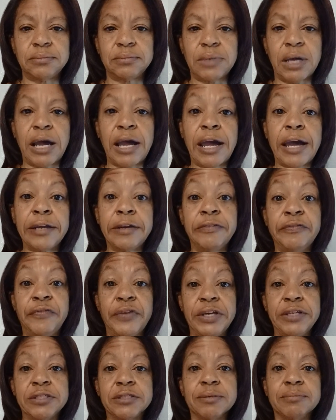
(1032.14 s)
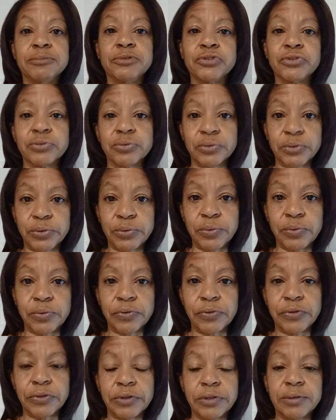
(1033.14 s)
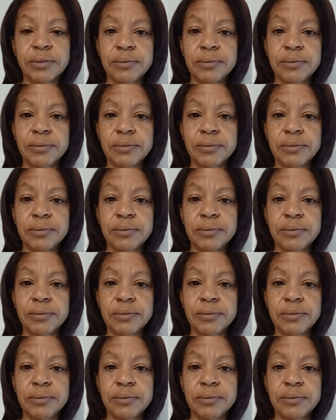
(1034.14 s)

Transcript: I had to face some truth.